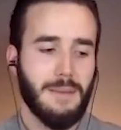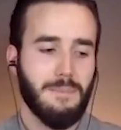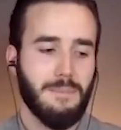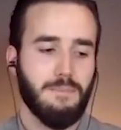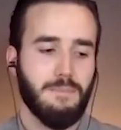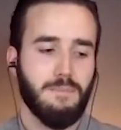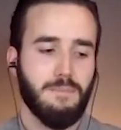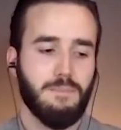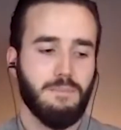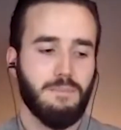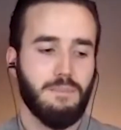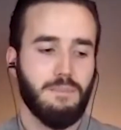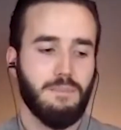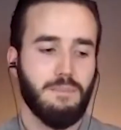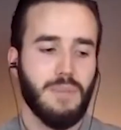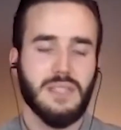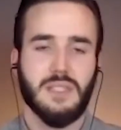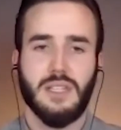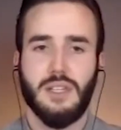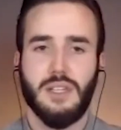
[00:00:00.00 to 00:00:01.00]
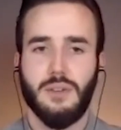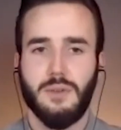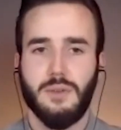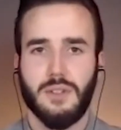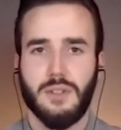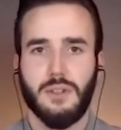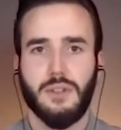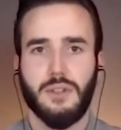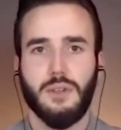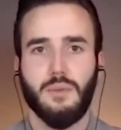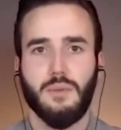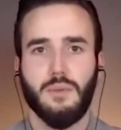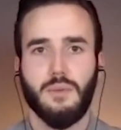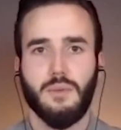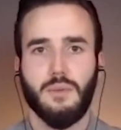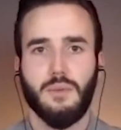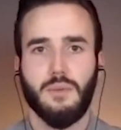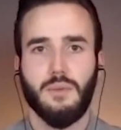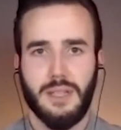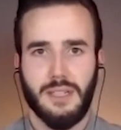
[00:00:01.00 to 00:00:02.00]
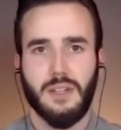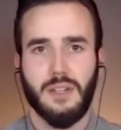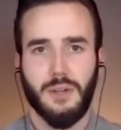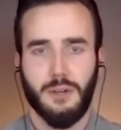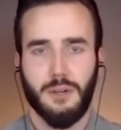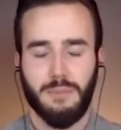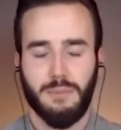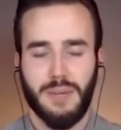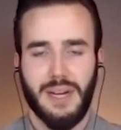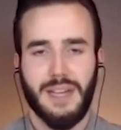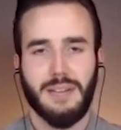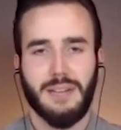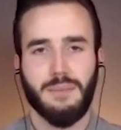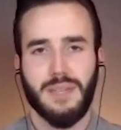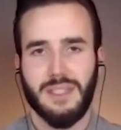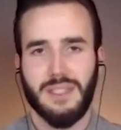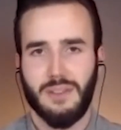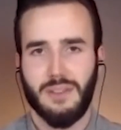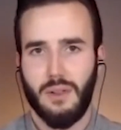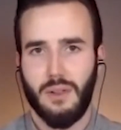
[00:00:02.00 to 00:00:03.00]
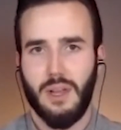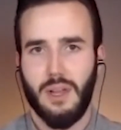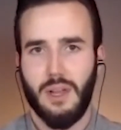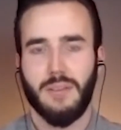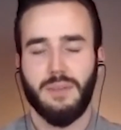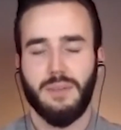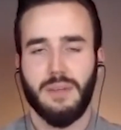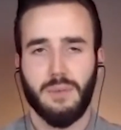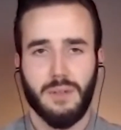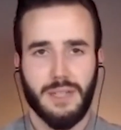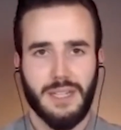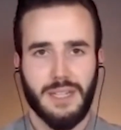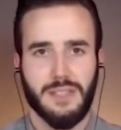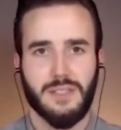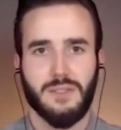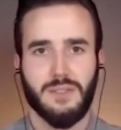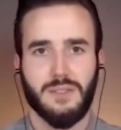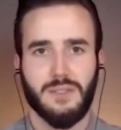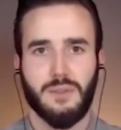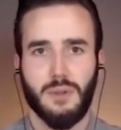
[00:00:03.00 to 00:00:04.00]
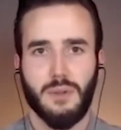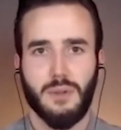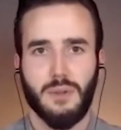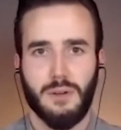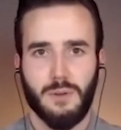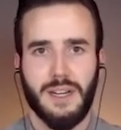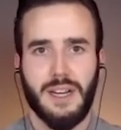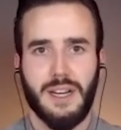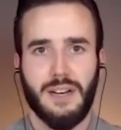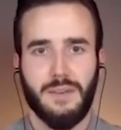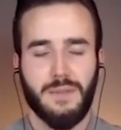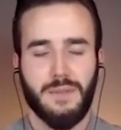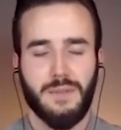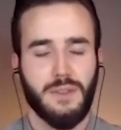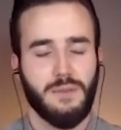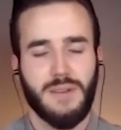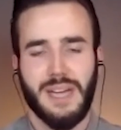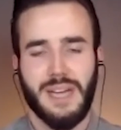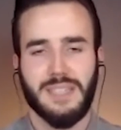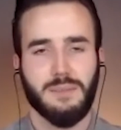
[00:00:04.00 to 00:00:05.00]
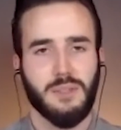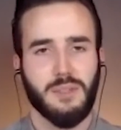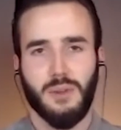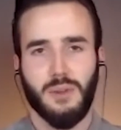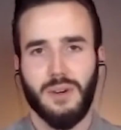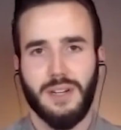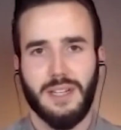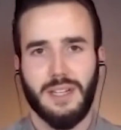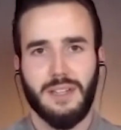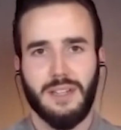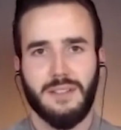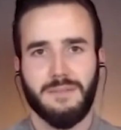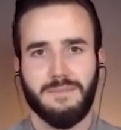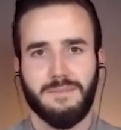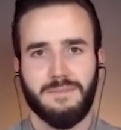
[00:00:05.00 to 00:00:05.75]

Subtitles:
But as the user, you really need to know what you're buying, because a lot of people are getting screwed over right now, the vast majority.